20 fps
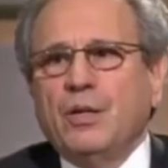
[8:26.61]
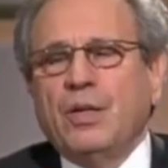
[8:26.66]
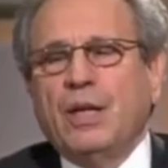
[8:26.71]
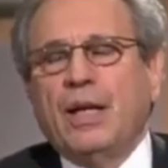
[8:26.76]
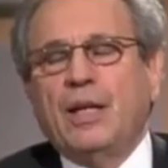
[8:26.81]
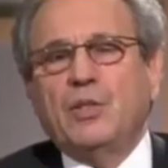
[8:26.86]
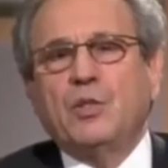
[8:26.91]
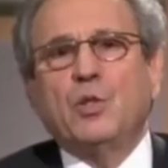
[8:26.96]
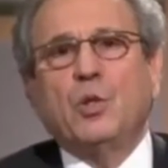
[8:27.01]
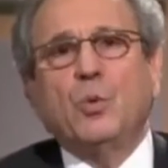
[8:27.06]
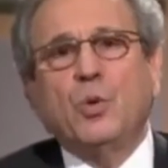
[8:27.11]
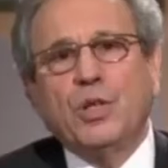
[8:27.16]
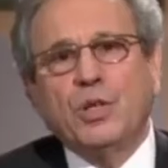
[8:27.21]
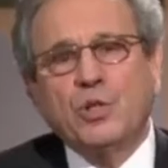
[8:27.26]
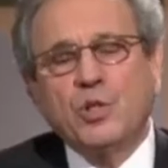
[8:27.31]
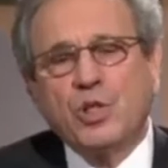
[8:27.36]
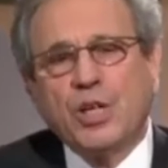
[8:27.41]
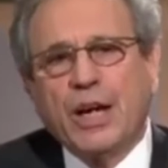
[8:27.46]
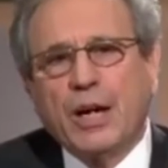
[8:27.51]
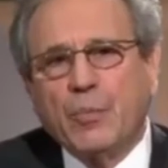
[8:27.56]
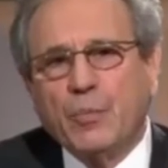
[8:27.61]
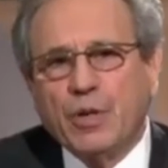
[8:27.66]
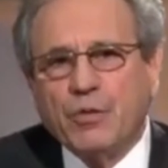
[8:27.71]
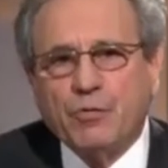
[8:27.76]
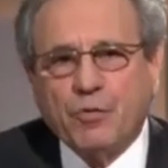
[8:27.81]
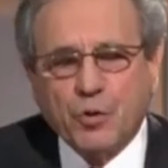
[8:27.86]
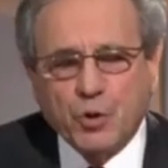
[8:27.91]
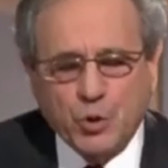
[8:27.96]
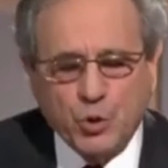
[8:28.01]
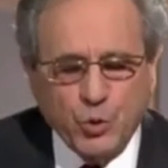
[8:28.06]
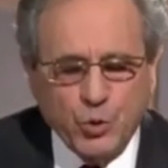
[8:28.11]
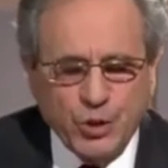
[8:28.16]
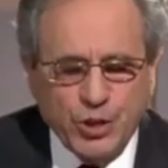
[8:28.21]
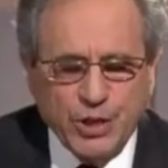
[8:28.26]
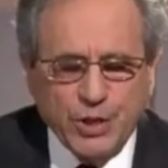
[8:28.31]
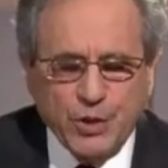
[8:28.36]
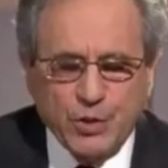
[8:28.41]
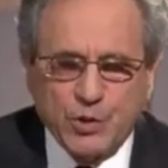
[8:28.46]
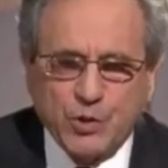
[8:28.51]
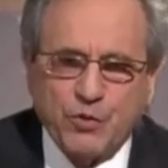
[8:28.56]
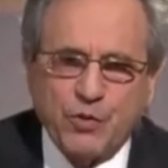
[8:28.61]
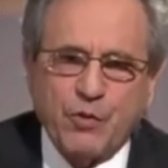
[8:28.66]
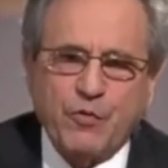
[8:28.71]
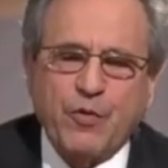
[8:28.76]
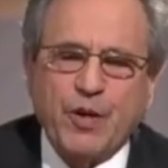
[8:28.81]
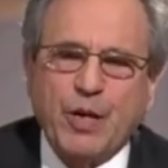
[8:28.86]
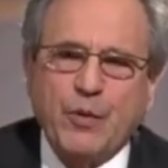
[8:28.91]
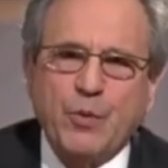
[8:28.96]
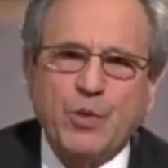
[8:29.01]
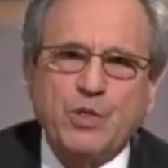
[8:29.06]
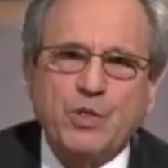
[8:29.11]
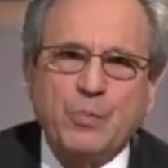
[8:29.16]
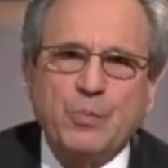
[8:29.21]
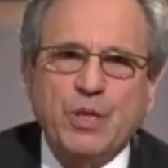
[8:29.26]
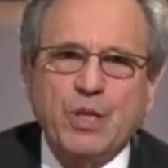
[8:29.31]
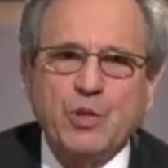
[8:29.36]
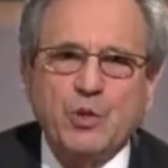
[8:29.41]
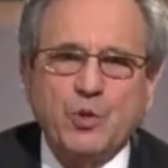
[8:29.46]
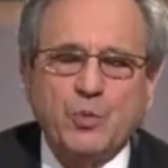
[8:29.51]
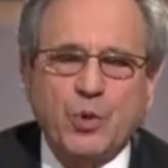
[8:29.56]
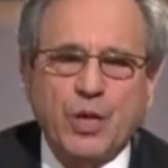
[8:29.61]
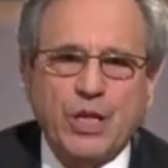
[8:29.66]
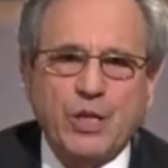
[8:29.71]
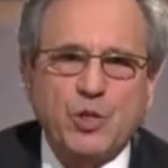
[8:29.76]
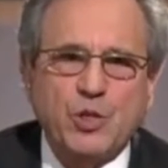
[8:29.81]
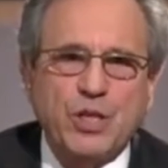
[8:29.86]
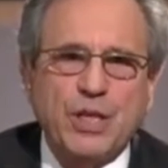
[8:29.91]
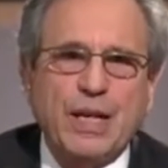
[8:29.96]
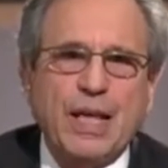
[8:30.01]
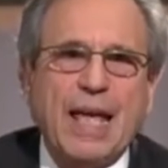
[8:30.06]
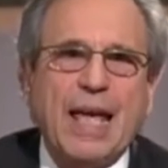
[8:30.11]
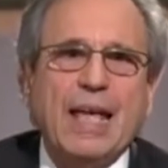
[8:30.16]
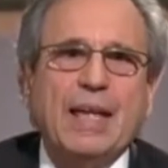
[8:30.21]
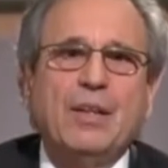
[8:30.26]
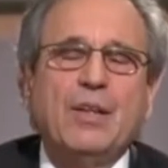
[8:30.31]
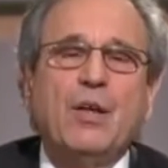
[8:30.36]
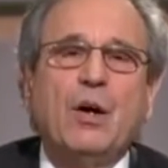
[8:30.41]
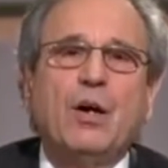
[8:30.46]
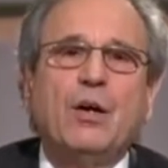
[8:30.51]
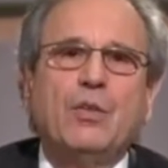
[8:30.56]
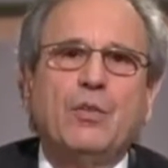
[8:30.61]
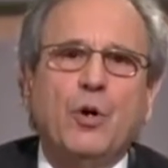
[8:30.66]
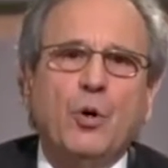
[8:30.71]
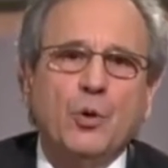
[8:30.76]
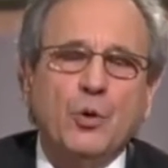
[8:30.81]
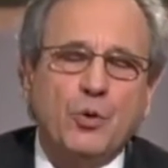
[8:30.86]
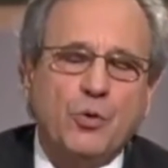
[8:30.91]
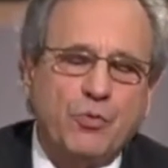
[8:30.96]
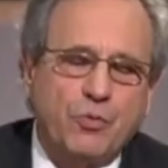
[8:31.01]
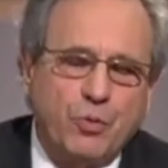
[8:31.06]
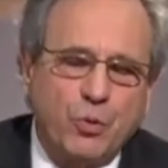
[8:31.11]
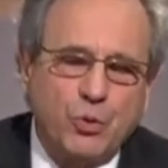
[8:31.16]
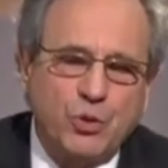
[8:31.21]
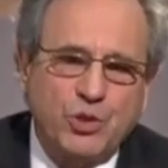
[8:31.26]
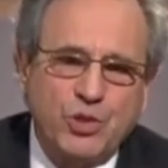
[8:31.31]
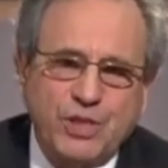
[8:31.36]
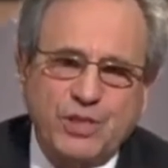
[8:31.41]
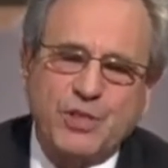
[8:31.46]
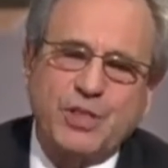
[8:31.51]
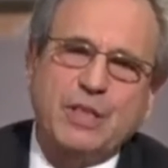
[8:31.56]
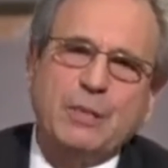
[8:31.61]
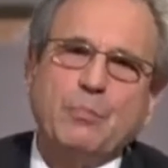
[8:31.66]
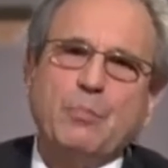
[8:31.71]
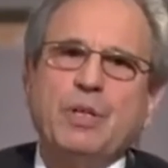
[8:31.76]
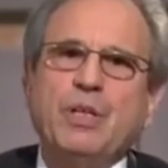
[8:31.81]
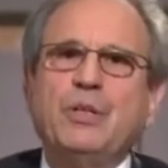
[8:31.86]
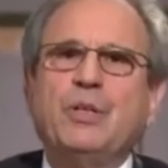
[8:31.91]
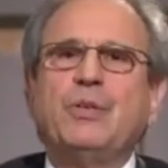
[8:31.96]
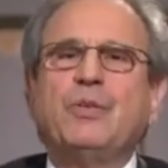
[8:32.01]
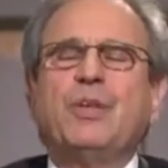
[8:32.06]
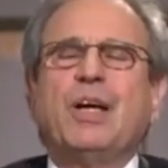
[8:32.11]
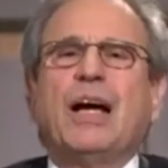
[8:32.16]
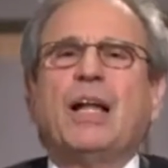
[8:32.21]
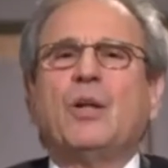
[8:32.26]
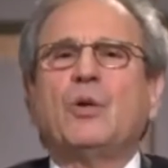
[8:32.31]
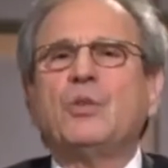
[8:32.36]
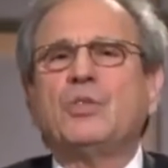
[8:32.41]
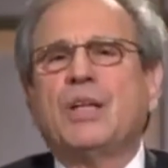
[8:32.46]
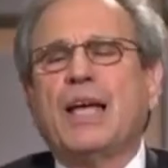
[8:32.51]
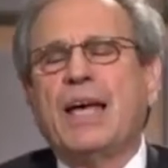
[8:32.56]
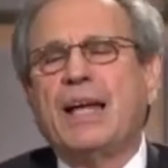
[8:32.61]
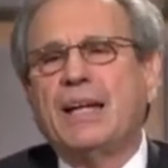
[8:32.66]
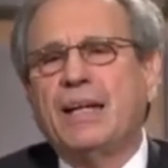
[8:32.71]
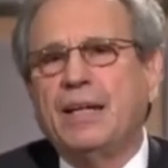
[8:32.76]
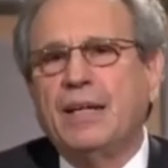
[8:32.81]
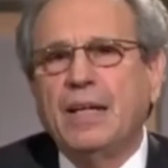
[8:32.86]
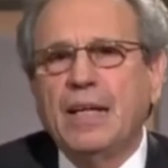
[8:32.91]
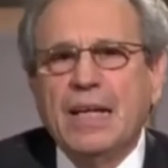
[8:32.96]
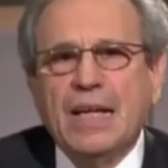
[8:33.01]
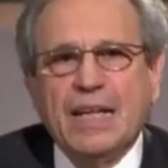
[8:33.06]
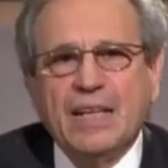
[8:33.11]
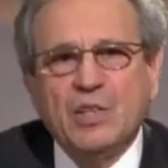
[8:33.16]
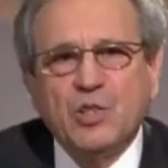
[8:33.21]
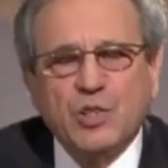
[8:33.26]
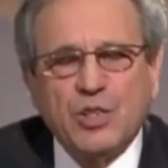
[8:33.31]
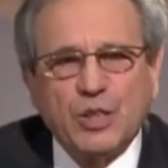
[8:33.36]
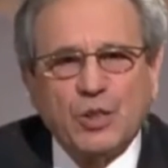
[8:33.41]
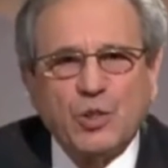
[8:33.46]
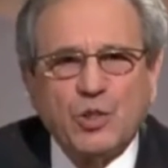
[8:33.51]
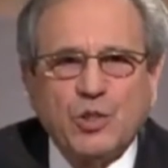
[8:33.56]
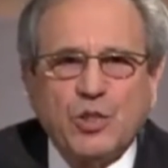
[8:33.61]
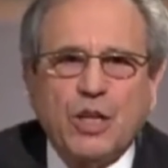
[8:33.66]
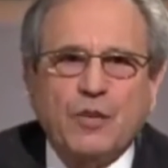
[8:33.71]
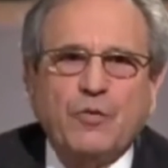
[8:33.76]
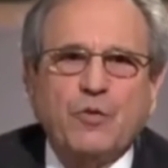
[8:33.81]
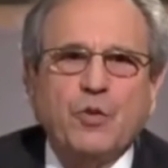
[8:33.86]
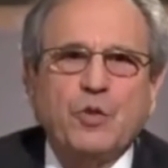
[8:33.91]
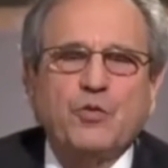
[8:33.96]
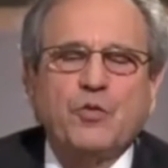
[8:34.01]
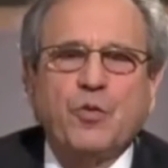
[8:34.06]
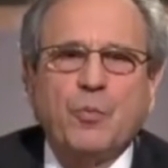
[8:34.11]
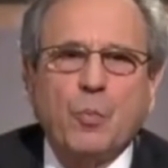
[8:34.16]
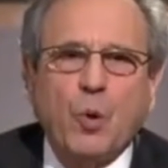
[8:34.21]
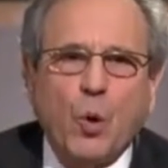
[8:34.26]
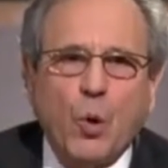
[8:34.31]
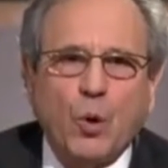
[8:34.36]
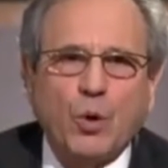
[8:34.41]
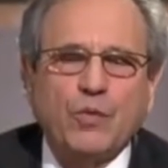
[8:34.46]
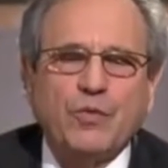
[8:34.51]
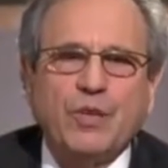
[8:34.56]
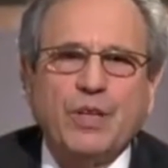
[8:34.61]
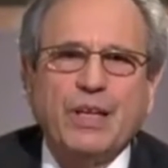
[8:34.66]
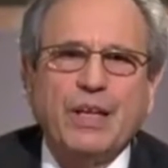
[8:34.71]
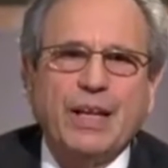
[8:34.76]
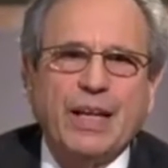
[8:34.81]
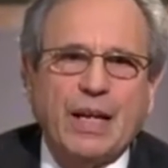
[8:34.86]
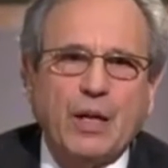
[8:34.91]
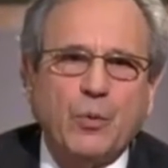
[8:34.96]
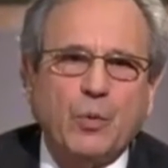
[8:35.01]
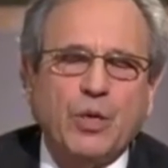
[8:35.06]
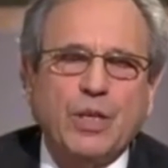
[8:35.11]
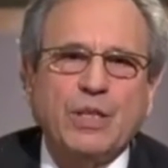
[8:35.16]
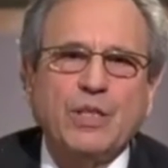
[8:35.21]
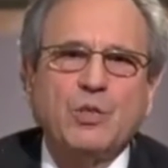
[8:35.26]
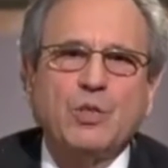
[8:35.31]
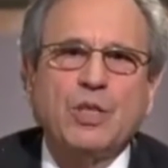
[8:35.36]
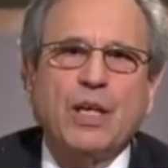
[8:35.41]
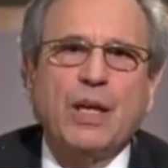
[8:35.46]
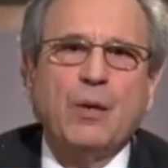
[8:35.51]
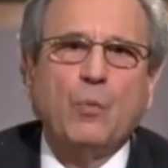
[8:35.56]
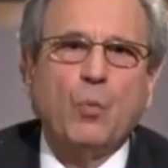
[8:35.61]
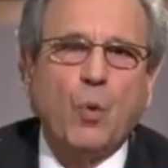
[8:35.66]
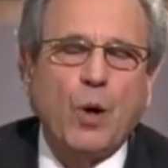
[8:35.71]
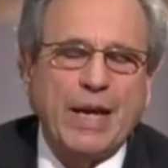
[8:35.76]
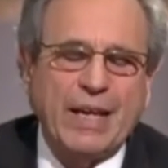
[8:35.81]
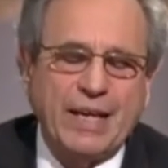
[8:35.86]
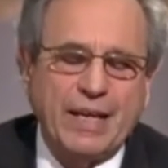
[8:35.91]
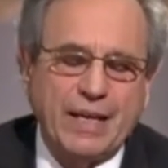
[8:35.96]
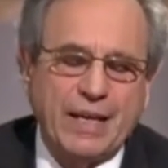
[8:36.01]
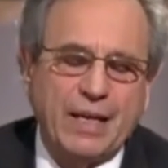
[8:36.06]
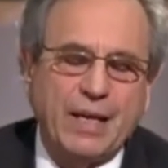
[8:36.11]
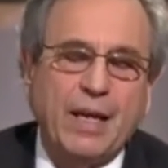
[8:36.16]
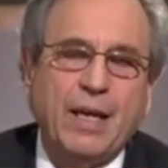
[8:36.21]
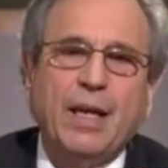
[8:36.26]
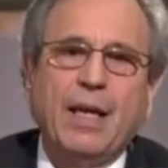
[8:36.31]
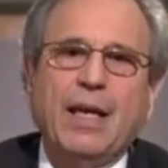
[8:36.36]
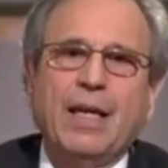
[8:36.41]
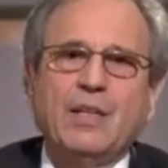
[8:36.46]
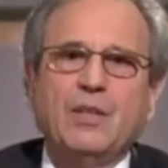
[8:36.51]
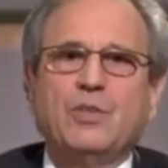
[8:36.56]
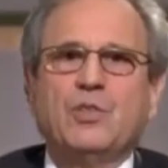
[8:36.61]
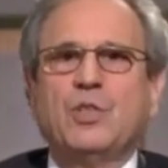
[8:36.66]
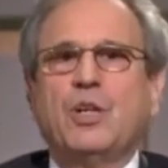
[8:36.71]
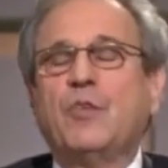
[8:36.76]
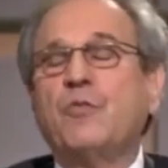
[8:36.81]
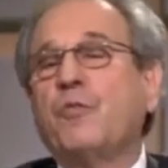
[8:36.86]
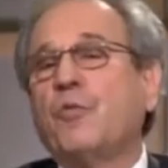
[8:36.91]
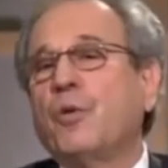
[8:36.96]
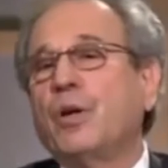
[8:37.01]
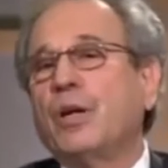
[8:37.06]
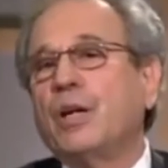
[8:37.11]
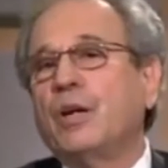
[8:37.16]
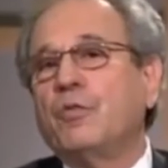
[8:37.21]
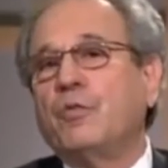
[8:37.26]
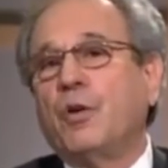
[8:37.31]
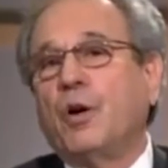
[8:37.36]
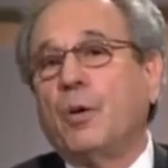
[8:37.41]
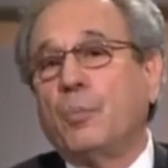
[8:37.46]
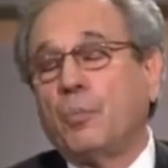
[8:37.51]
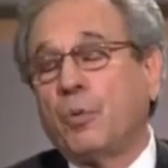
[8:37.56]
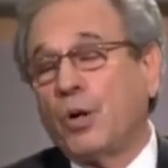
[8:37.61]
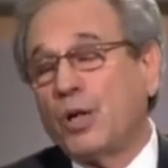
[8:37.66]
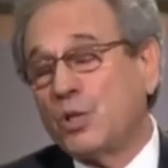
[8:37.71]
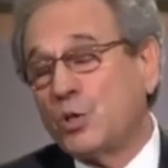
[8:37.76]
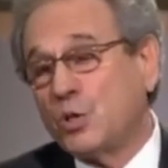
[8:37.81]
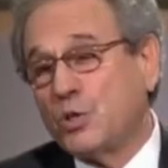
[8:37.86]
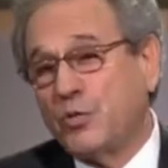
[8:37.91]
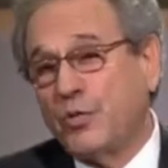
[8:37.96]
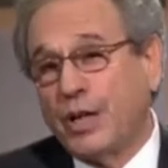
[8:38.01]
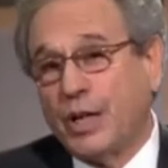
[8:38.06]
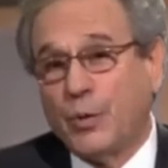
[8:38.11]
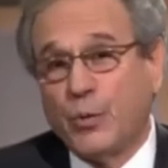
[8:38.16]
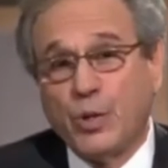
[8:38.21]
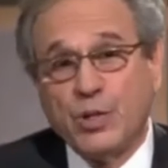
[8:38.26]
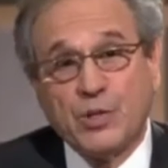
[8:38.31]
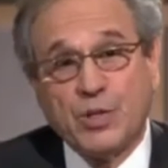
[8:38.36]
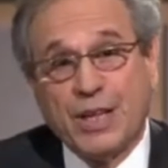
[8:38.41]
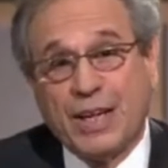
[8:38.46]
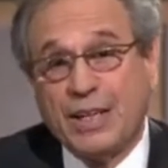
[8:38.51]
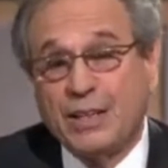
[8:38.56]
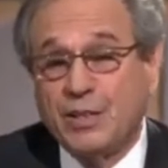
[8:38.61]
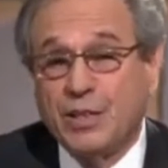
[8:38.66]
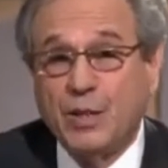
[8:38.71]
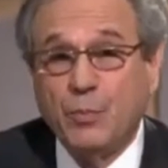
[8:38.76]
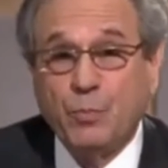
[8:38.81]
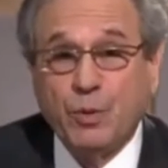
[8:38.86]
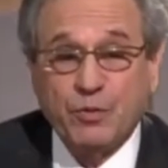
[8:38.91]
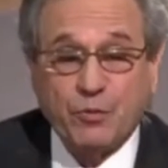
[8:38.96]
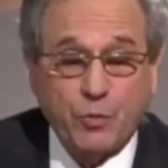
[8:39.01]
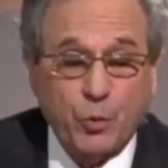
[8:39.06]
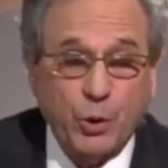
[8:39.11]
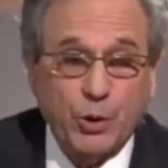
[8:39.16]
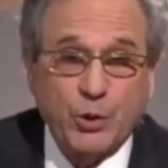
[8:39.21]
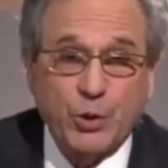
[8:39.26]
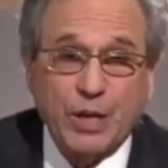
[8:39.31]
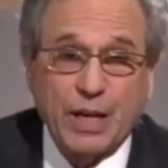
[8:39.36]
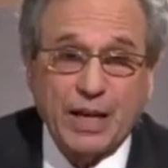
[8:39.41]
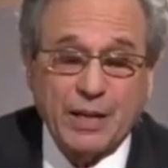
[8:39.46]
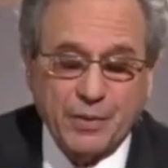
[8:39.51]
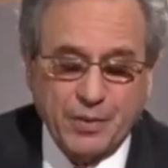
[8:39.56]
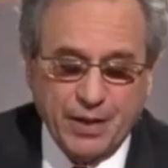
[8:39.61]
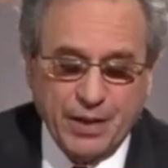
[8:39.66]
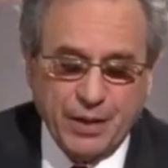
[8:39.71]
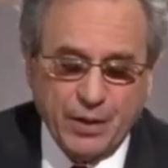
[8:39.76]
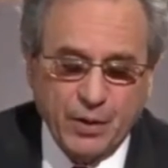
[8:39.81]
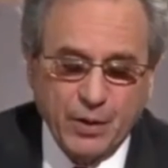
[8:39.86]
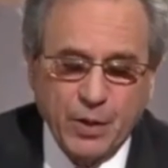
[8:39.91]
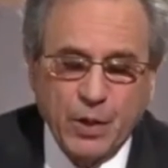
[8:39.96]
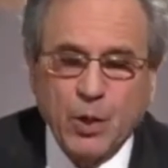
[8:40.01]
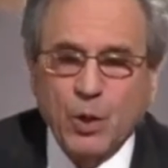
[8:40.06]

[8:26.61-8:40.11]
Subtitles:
Yes, you were the chairman for 2 years of the Veterans Administration, and though you threw $16 billion at it, it still suffers from all of the inequities and waiting and suffering of our precious veterans that it did before you got there.